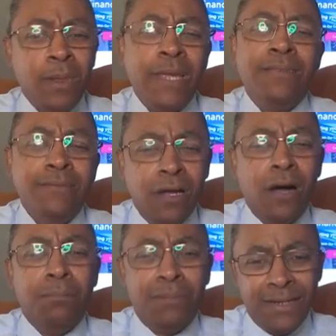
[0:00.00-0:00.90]
play
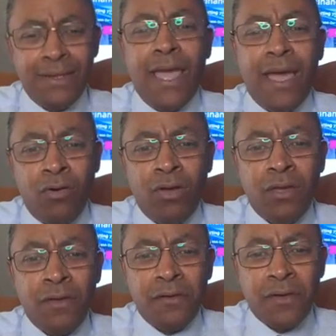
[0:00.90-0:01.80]
dumb now.
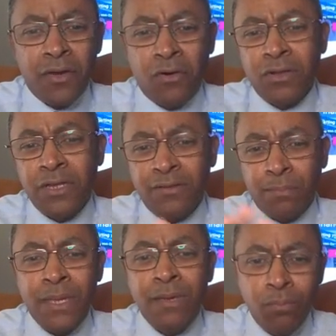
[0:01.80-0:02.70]
Okay, all these
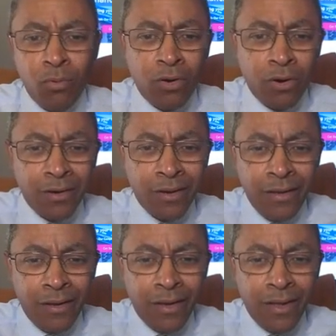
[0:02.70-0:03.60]
people are
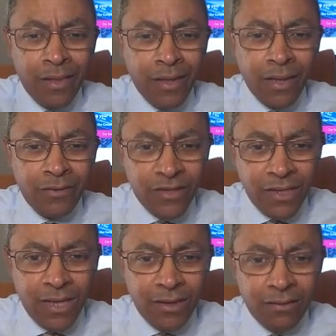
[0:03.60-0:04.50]
highly
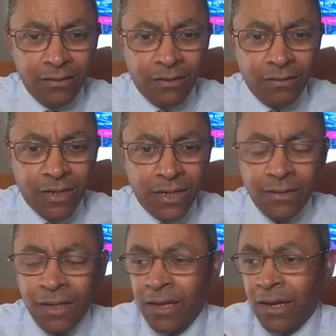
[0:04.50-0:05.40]
educated. All right.
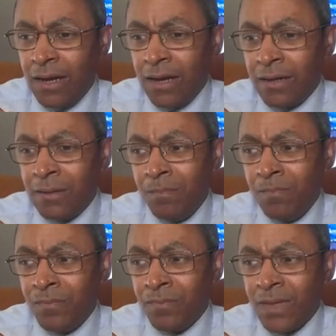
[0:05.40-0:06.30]

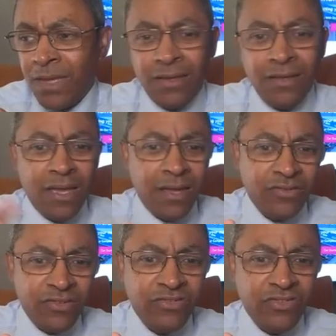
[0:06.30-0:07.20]
Um, and yeah,
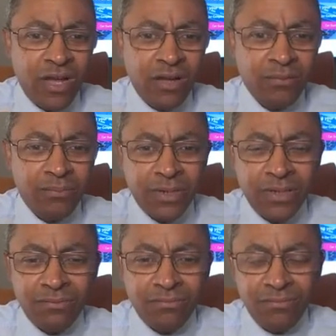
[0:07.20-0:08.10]
she's young,
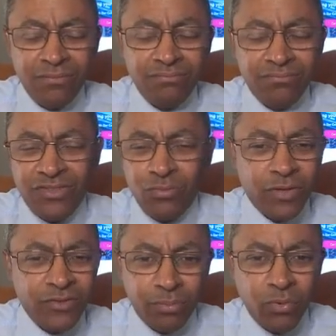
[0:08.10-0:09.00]
but she
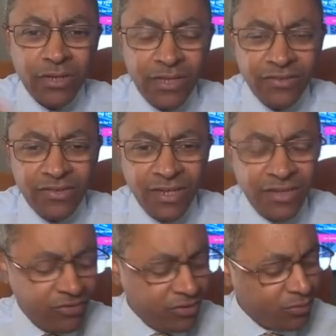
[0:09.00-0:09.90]
wasn't born
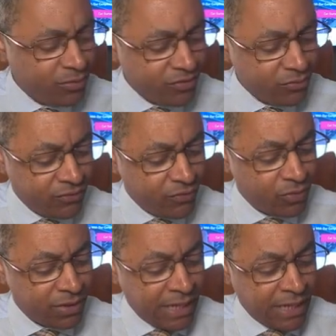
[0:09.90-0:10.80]
yesterday. She knew what she was doing.